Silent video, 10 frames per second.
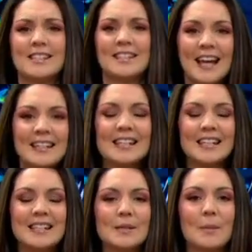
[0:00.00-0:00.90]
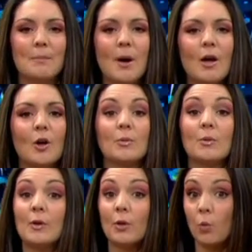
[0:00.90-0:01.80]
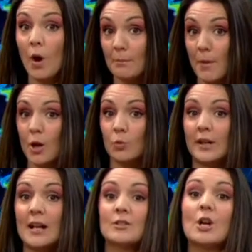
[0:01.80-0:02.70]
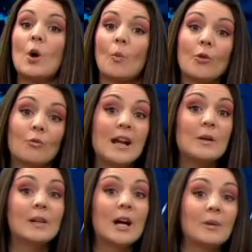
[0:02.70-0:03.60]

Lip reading: So that is mild, but will the mild win out? Will the rain win out?